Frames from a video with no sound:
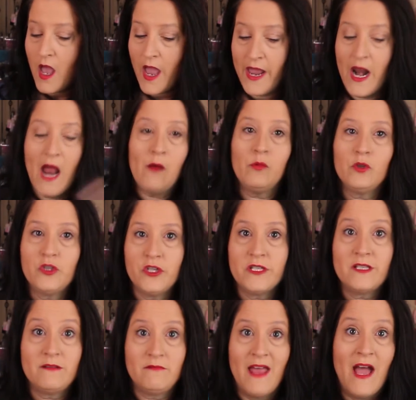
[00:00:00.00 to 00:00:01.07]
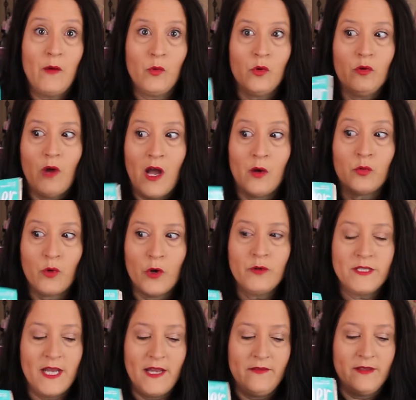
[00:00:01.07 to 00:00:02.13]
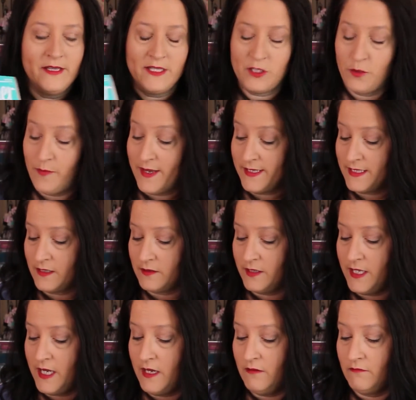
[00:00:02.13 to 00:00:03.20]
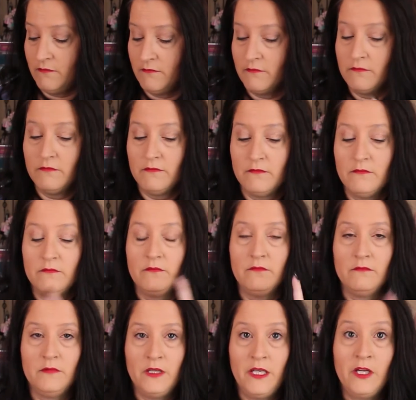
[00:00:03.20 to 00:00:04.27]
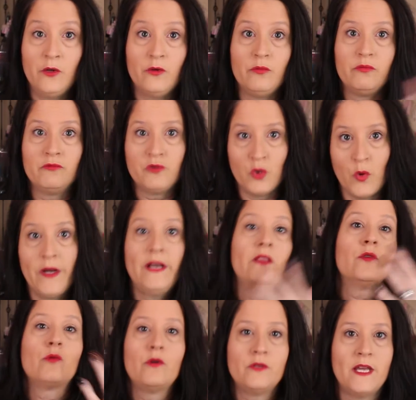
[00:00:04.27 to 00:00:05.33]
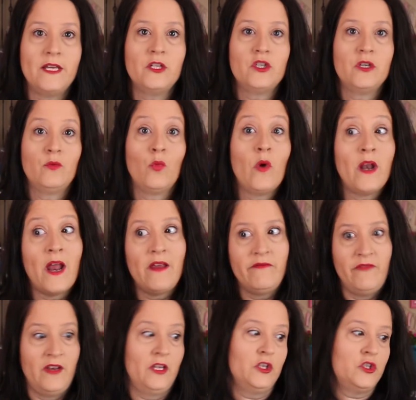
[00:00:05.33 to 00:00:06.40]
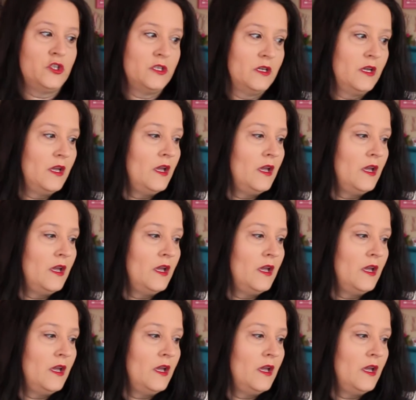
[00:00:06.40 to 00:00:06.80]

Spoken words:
And I will just, I'll rotate this. So basically it'll join in the rotation when I finish.